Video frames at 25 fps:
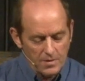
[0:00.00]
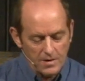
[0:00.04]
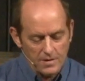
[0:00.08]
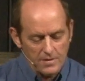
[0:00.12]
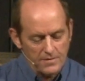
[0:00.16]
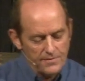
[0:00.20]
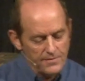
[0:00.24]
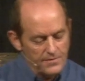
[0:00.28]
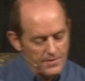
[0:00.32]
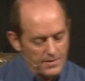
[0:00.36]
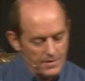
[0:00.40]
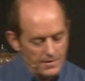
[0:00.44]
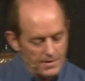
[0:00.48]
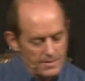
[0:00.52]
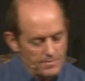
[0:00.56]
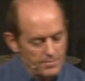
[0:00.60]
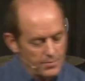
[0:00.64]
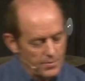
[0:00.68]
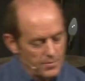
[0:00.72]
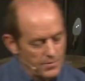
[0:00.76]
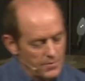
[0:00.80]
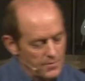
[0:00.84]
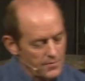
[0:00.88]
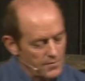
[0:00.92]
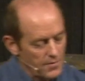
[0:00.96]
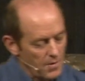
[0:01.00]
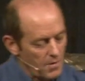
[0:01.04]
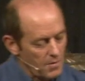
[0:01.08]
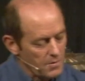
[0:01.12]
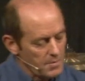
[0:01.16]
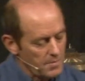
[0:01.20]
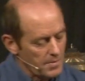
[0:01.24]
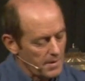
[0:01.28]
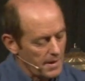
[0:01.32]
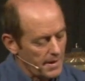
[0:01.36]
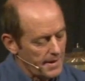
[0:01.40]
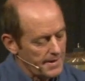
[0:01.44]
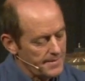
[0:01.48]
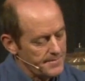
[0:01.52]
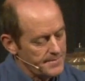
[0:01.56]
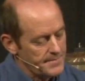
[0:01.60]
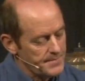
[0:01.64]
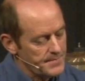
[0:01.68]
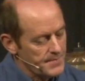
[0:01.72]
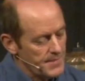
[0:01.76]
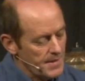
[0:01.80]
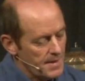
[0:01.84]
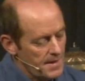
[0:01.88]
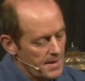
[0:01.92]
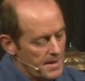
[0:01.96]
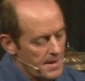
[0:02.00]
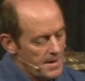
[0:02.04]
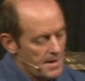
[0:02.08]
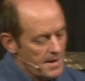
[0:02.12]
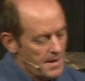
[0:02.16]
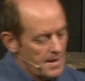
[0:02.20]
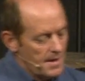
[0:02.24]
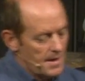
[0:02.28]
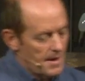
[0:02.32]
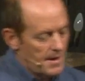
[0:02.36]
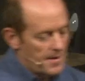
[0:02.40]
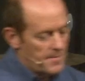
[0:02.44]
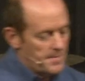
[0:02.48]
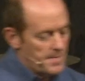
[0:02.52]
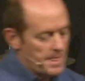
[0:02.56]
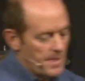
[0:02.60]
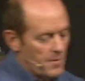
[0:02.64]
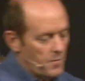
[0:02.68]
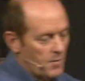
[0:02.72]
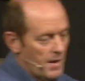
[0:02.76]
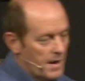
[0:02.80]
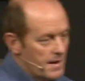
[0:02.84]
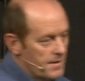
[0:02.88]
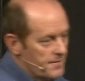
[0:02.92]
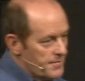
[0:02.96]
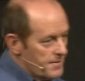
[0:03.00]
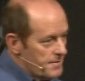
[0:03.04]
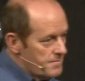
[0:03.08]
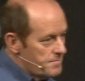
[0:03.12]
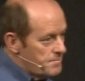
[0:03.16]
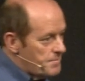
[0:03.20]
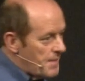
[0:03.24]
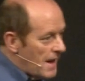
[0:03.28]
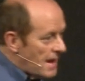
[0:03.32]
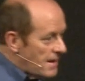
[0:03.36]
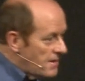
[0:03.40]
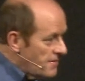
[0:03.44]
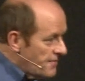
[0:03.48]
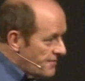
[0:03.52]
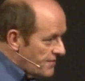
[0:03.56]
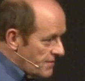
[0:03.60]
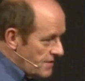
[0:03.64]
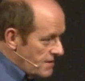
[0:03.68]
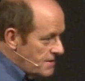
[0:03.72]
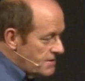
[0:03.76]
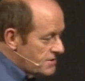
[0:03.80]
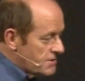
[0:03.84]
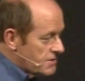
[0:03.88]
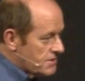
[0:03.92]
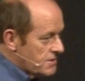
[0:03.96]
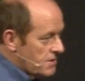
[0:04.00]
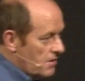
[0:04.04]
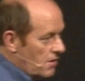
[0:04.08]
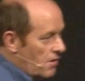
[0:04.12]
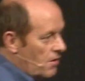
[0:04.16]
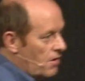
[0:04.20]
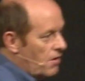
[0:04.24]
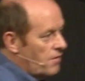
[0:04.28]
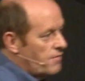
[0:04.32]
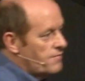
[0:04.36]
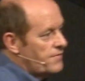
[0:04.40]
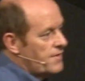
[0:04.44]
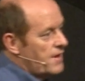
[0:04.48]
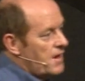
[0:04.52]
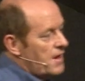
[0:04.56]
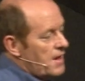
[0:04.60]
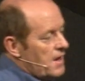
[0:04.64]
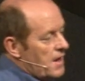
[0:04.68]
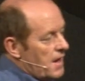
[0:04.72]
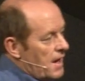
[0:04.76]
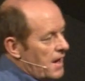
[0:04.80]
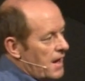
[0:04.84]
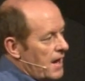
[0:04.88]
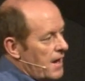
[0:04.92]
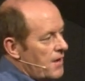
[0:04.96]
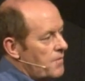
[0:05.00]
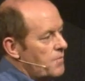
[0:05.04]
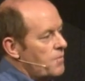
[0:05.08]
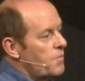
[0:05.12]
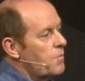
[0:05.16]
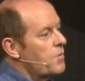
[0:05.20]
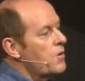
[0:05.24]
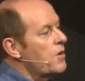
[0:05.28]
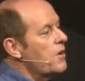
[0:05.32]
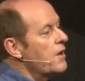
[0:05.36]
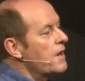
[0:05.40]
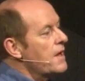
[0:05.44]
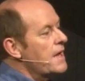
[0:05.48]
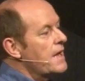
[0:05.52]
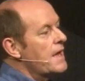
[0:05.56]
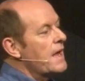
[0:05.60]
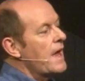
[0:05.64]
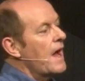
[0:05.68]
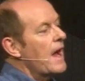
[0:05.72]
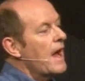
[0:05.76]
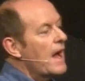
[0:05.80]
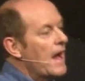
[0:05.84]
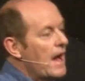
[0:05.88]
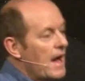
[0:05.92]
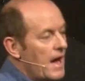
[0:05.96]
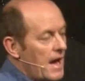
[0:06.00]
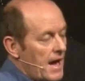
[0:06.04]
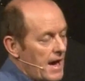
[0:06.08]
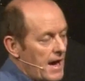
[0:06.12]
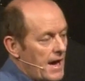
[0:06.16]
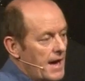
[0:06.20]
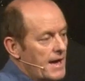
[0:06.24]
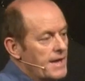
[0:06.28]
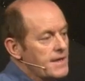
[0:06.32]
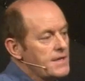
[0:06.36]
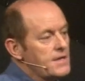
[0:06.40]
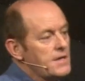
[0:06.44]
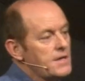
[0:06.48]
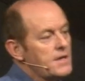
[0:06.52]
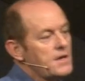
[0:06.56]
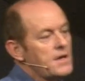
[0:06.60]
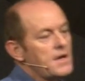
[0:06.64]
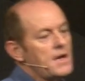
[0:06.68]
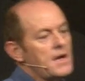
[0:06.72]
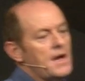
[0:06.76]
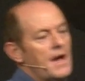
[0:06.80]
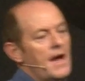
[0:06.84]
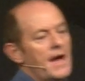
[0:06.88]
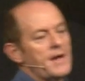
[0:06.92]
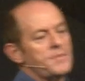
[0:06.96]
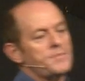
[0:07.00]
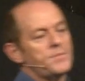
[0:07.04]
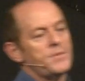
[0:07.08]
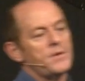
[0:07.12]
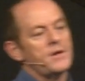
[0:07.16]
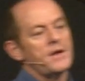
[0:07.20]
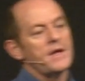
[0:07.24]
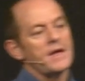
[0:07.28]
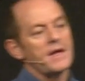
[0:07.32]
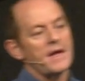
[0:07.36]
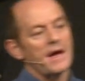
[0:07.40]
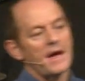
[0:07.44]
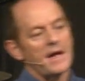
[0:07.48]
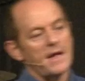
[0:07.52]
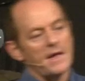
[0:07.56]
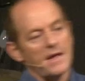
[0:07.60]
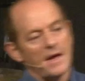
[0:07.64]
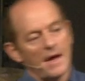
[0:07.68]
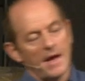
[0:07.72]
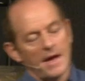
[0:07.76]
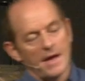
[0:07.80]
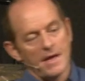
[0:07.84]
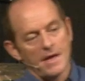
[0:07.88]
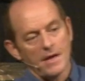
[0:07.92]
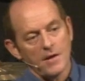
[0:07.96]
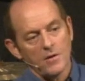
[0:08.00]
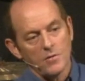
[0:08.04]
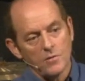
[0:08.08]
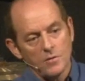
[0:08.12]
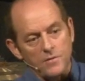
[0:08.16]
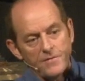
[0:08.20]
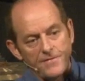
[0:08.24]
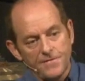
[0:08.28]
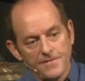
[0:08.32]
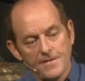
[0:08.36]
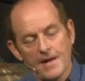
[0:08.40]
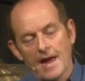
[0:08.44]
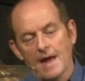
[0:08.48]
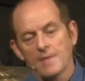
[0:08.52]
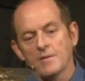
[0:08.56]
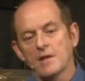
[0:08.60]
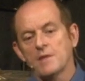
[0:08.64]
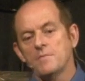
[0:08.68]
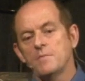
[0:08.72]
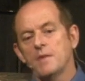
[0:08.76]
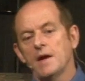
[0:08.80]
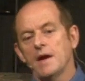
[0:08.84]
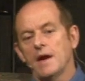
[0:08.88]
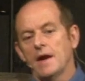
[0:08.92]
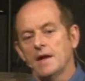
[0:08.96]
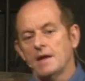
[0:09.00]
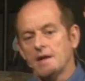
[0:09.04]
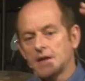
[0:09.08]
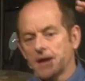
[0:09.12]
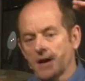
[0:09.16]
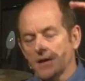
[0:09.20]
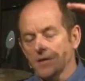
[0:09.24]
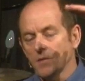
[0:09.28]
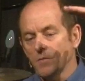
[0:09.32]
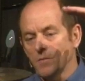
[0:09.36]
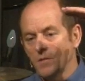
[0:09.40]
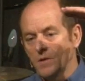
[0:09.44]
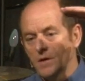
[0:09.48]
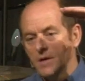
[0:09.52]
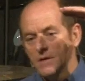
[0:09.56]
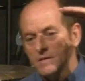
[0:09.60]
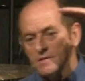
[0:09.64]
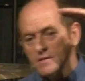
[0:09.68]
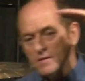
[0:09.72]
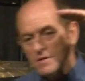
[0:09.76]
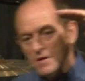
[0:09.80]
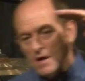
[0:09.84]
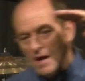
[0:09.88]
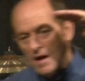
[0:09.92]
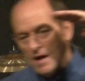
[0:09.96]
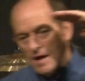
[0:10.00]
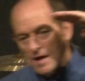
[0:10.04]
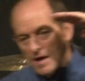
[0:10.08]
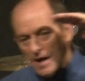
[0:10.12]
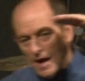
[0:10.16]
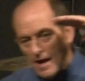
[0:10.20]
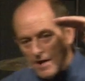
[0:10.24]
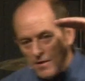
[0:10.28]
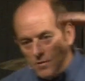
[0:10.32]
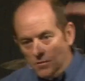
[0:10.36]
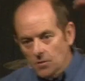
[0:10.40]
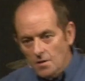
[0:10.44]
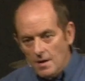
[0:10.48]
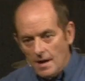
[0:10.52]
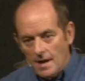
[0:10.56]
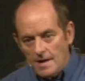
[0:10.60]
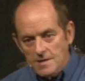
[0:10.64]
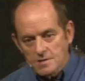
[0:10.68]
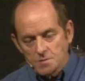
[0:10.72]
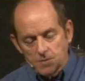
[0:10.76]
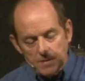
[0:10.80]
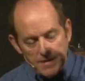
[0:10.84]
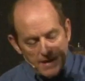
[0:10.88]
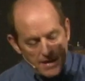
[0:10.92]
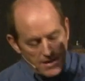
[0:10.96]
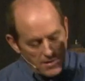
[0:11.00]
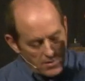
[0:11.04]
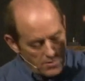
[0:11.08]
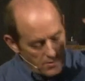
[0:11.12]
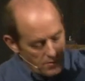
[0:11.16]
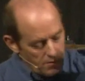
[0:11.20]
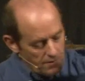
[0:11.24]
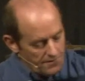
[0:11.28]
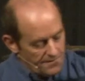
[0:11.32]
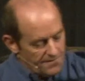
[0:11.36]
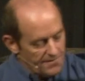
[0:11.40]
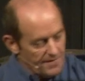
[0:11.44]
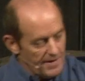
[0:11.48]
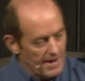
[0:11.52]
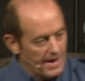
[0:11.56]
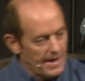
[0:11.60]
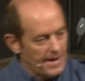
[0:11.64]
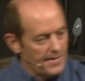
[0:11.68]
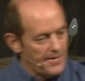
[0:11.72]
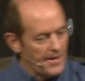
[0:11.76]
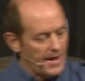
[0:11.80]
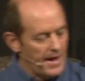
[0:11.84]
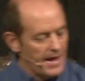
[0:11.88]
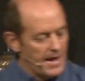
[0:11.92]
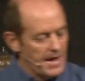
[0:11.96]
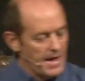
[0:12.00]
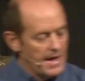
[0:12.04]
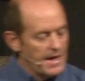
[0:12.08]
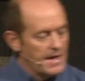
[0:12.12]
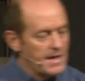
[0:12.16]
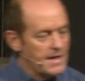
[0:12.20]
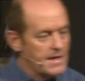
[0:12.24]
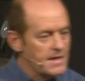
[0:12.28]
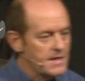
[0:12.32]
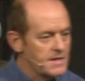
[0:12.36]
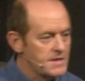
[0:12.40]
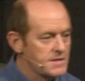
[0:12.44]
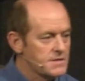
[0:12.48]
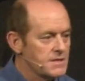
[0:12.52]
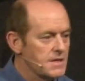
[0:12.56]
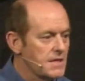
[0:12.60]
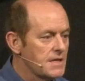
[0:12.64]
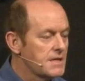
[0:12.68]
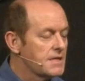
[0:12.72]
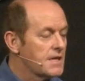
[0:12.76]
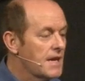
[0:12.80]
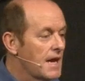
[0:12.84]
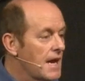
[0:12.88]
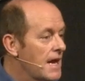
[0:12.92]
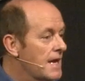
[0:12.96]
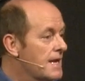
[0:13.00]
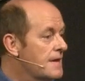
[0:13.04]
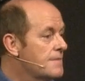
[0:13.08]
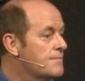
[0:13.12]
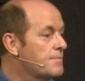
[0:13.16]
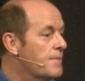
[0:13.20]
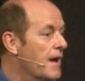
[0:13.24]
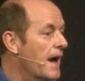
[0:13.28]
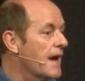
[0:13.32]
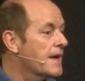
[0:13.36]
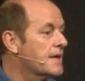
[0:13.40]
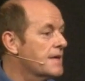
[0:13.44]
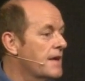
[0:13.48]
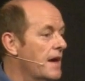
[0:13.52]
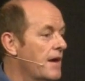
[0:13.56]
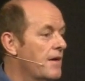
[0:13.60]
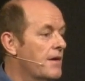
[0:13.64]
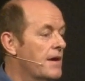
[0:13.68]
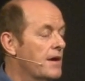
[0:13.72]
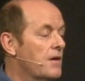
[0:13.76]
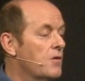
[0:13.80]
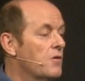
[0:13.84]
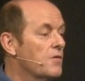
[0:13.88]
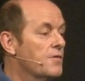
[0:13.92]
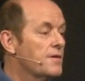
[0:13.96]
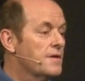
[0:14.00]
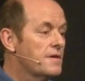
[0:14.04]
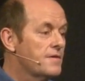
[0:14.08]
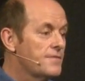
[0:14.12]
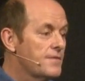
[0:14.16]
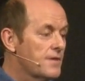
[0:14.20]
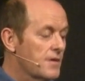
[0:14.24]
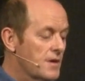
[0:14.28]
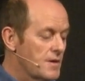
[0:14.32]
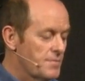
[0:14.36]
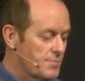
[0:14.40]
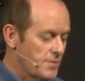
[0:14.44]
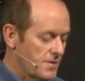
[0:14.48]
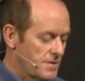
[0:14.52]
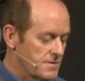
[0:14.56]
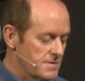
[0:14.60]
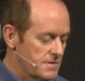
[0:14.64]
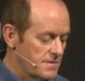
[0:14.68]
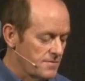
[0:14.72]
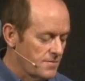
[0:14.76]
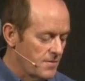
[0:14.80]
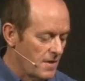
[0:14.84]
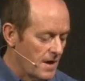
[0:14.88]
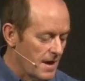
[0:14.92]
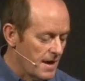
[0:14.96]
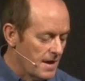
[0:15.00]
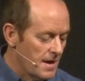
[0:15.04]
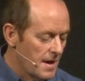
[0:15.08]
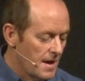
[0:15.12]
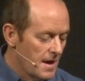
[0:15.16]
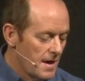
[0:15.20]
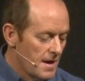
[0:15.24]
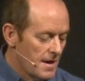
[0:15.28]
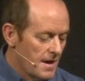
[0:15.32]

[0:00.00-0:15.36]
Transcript: We've got a very important role to play. One of the benefits of working hard at being a good family man, in other words, a good husband and a good father, is it can impact our health in a very positive way.